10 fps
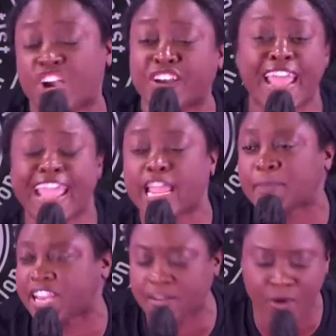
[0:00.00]
name
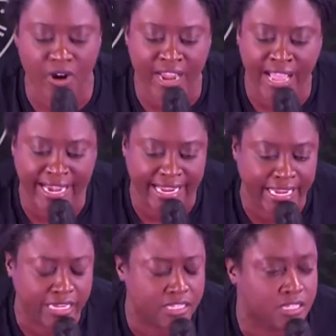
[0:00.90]
anymore, honey.
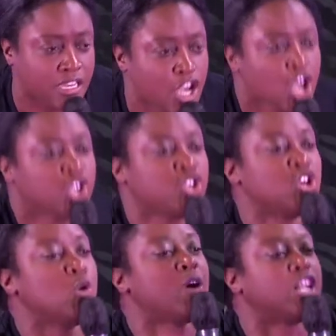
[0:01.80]

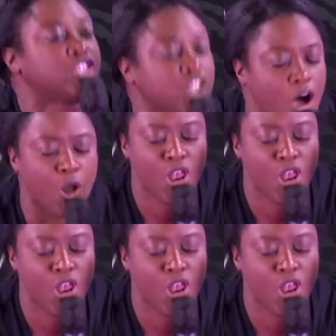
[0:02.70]
You will no